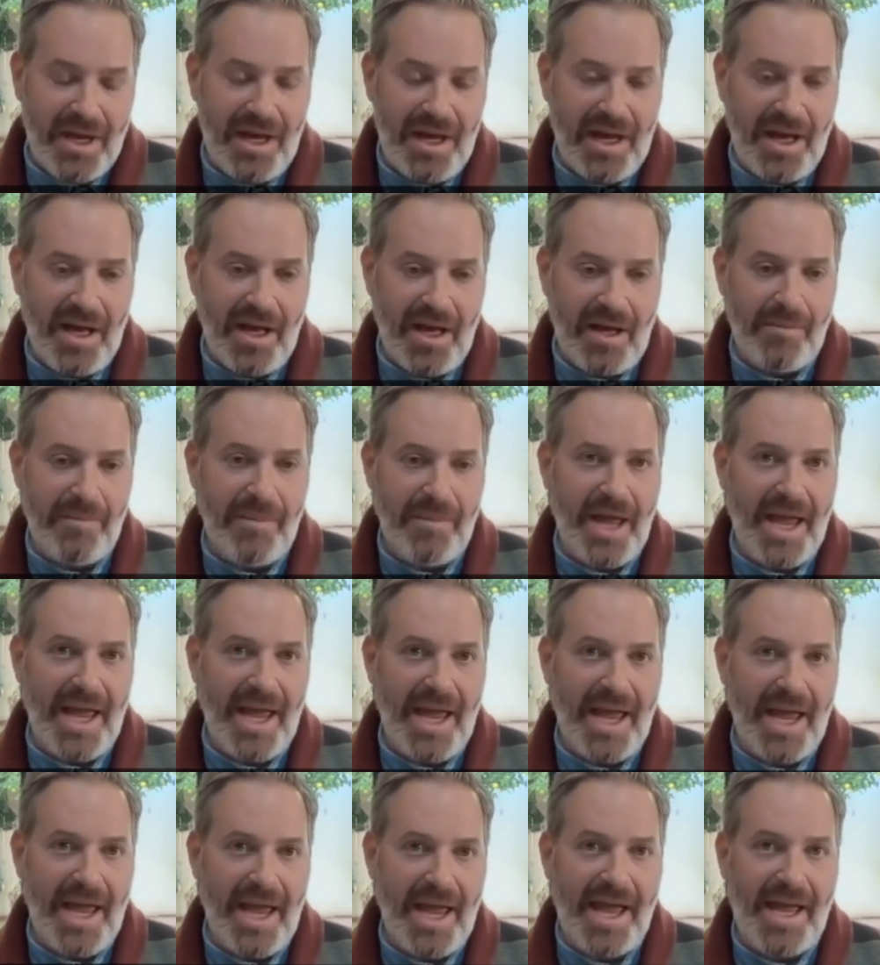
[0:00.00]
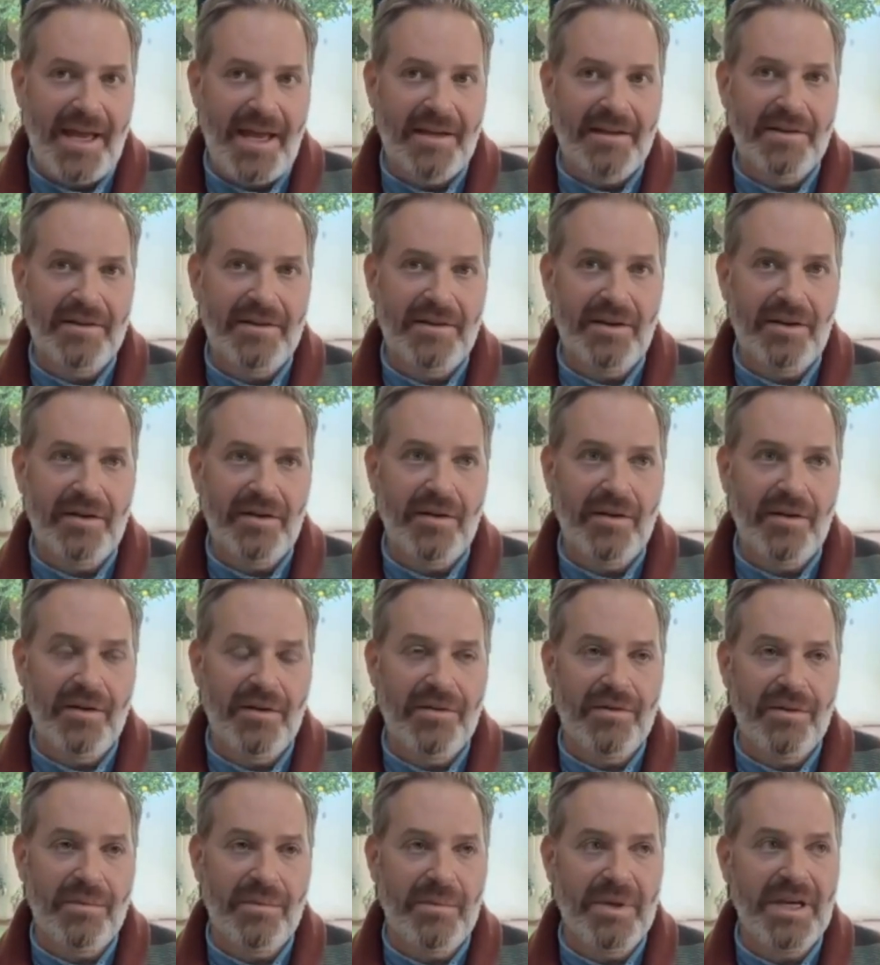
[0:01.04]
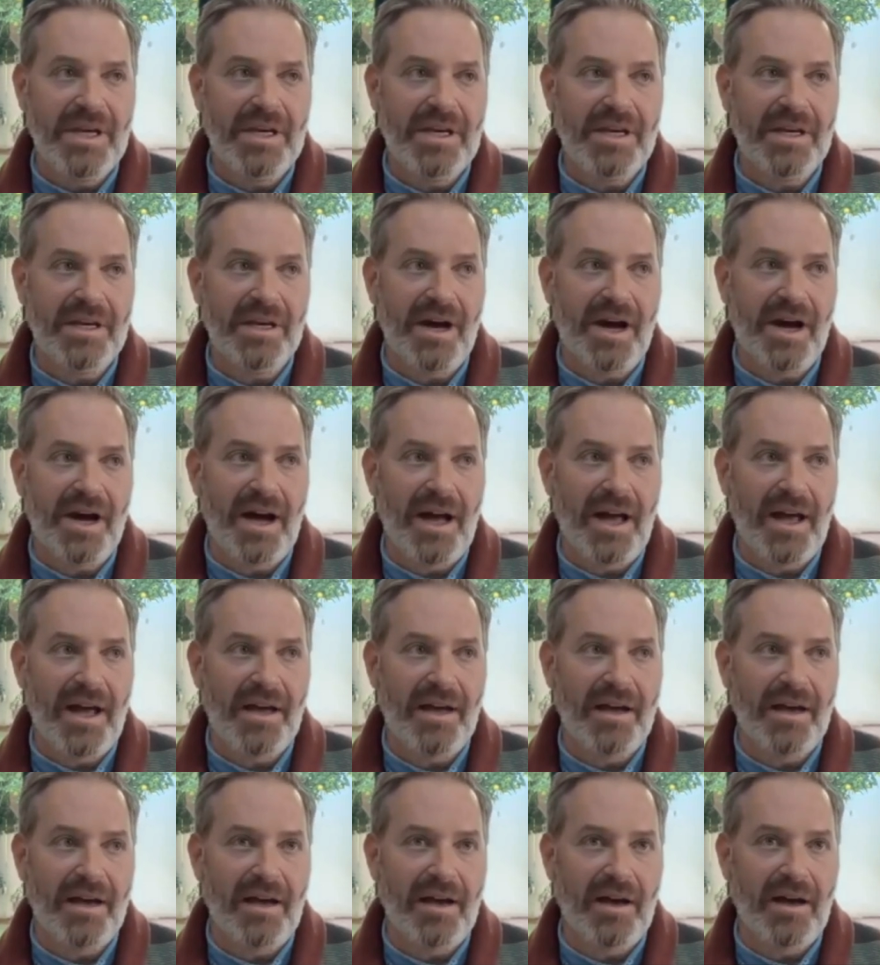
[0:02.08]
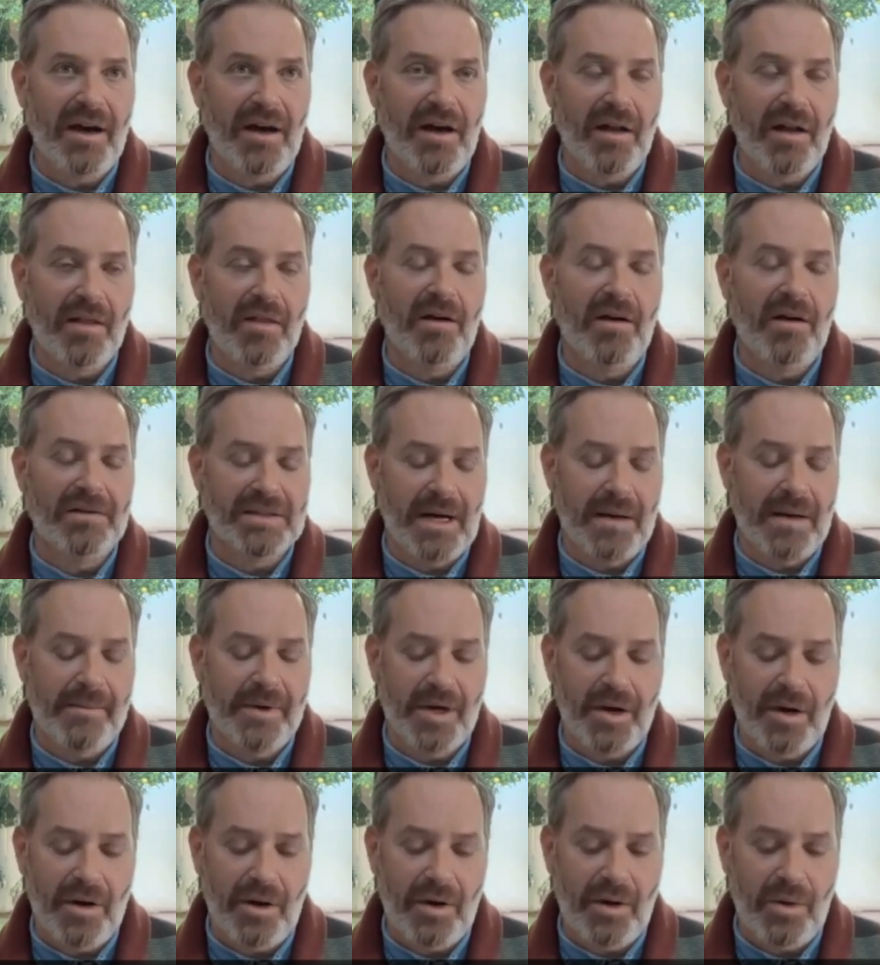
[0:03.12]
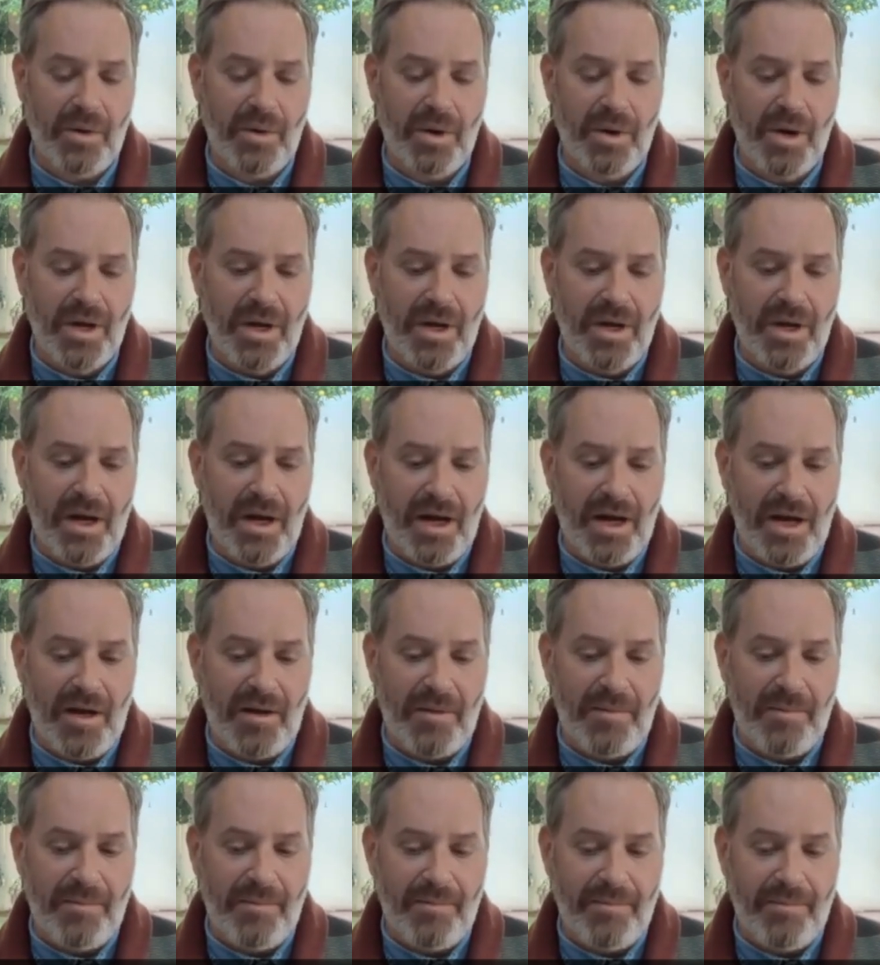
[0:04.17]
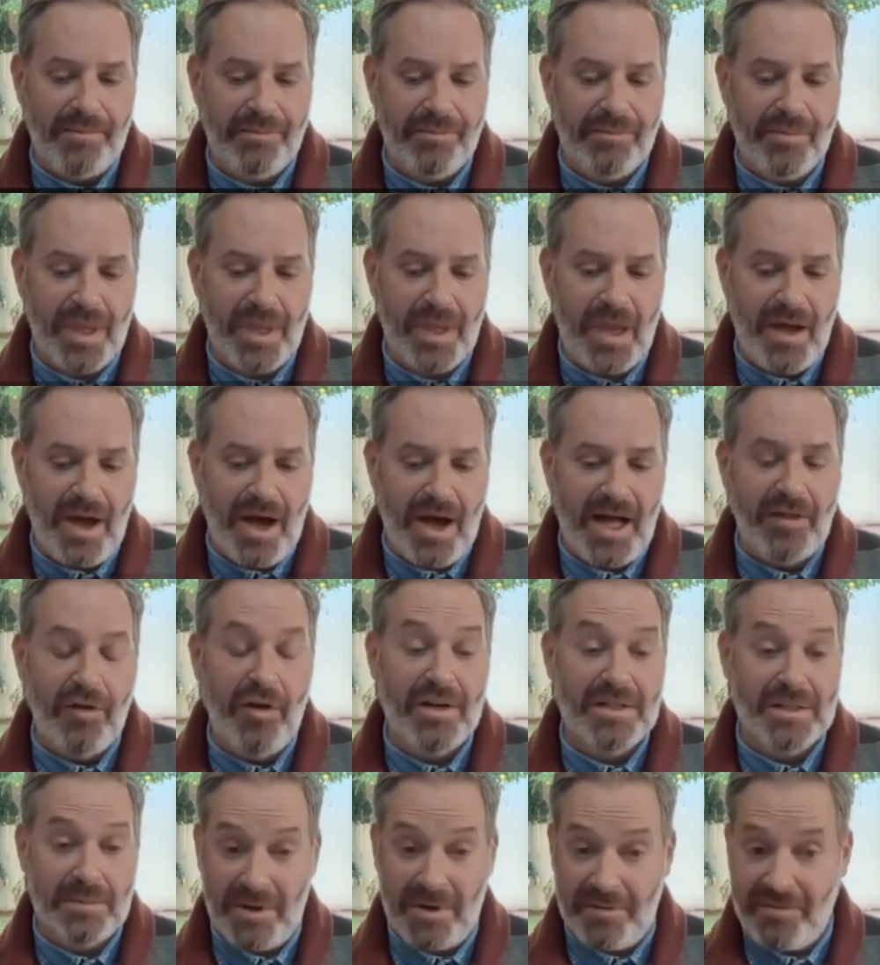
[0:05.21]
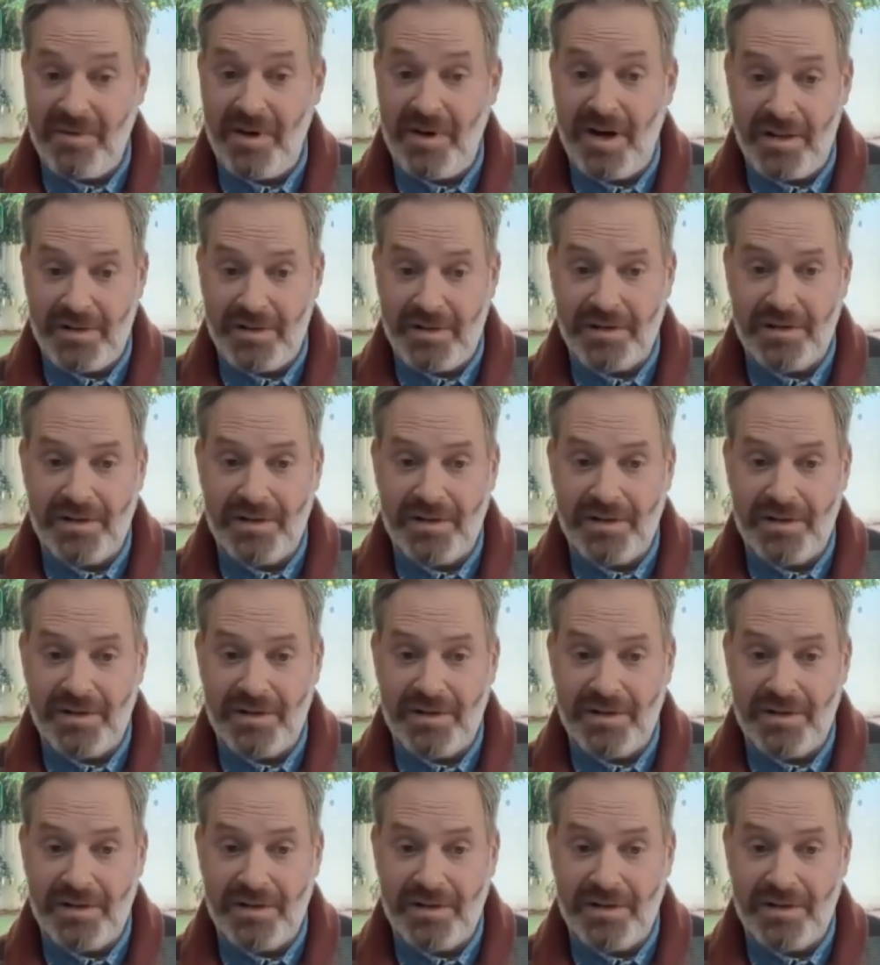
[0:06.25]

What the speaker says: And to me, a long time ago, I lost my father,